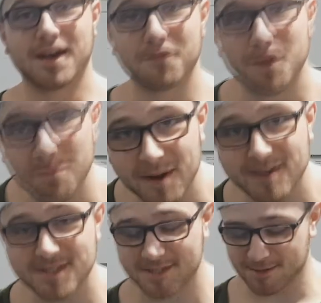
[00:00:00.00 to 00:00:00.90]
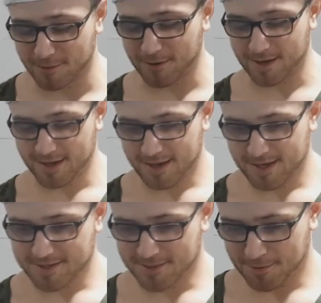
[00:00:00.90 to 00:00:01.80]
kind of an embarrassing story.
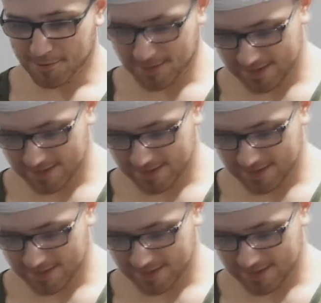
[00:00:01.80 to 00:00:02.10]
So